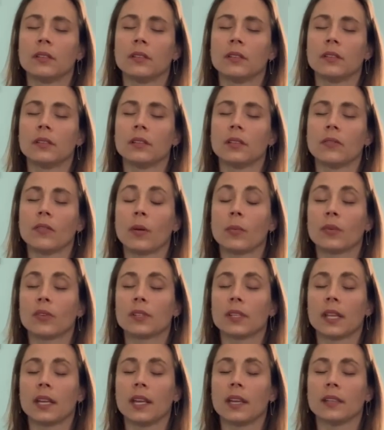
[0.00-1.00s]
They
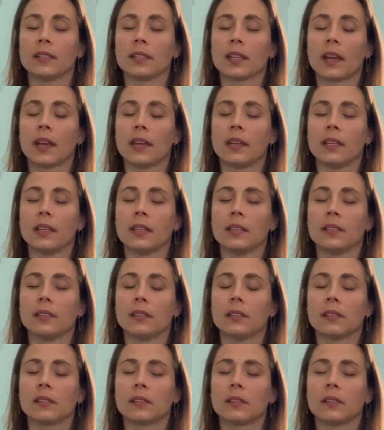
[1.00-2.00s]
represent
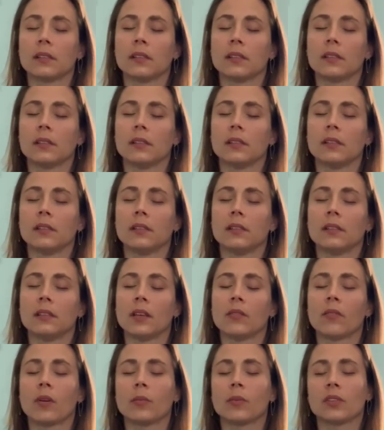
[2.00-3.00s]
anxieties.
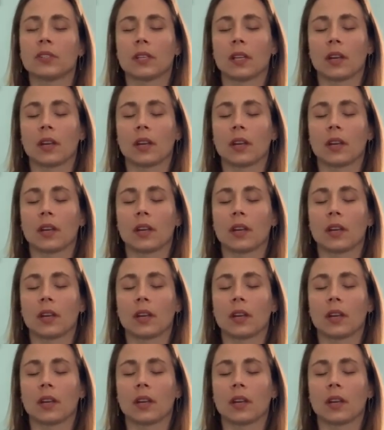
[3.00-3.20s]
They represent